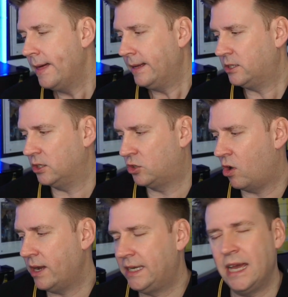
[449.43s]

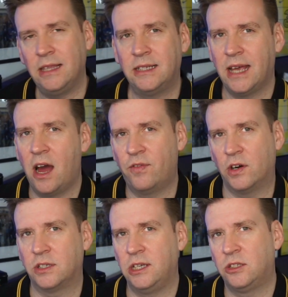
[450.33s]
try and get this out of
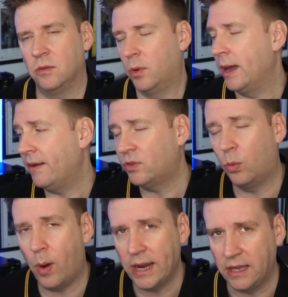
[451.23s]
our system, but you have to
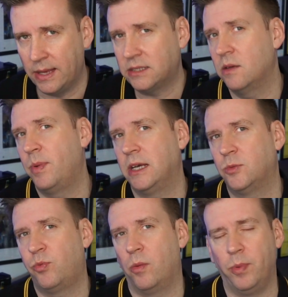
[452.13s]
wait. And that's the
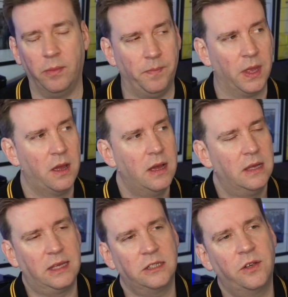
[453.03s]
biggest problem.
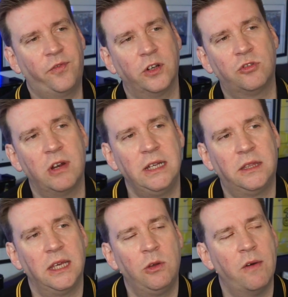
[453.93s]
That's the frustrating
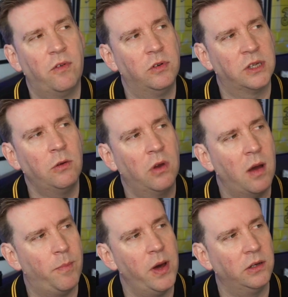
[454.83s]
thing. You have a result
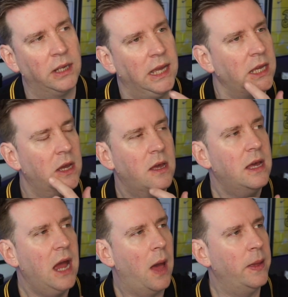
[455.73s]
like Burnley,
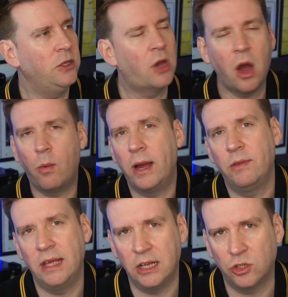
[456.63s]
and then you go away with
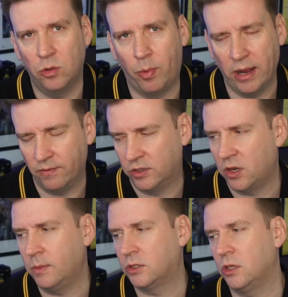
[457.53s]
the international break. And for
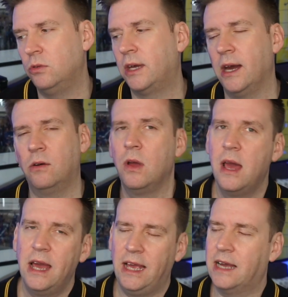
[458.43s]
Thomas Tuchel,
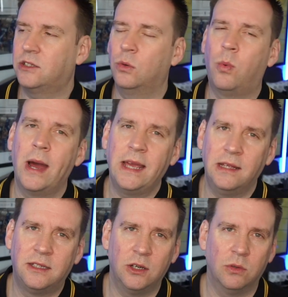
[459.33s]
he has to wait
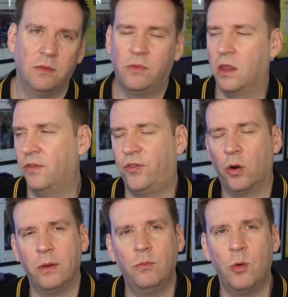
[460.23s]
until the
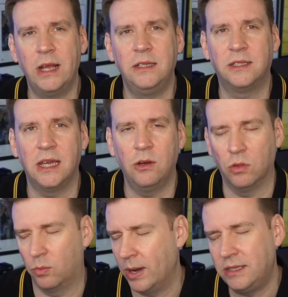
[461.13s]
following Wednesday or
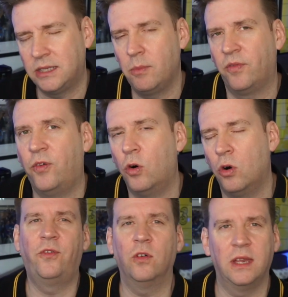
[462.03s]
the Wednesday
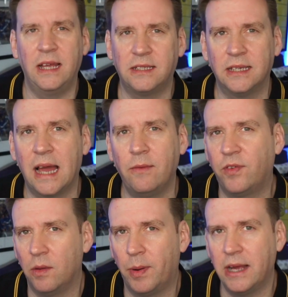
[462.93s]
before for the Leicester game for
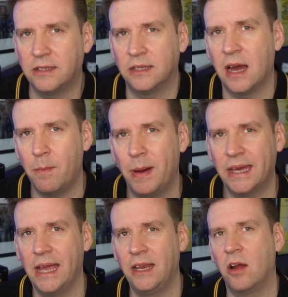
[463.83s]
the players to come
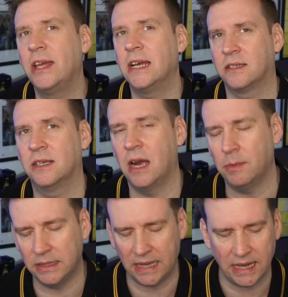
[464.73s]
back in. He only gets a
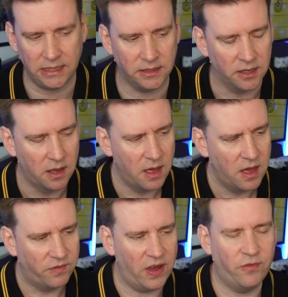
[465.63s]
couple of days
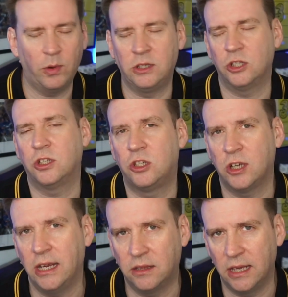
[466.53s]
for everyone just to
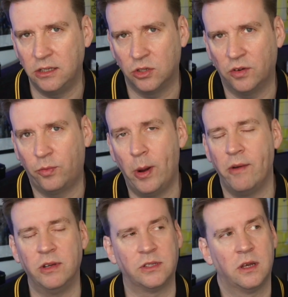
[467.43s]
shake things off.
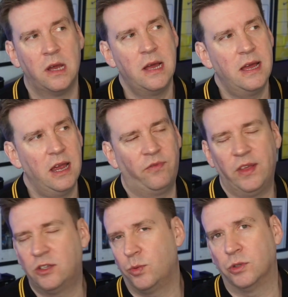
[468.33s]
Whereas if
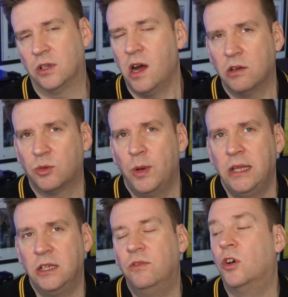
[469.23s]
this was last
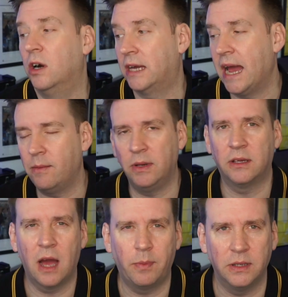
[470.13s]
week and you've got a game in a
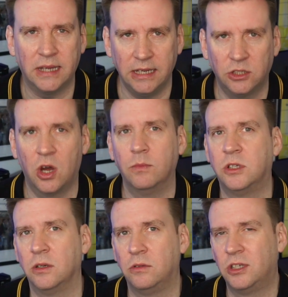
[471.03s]
couple of days' time
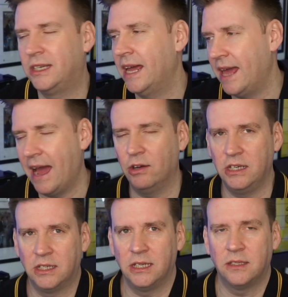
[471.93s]
to get it out of
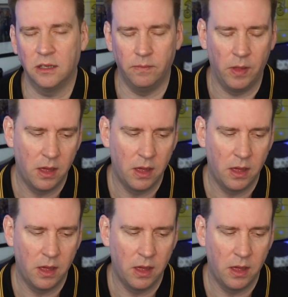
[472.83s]
your system,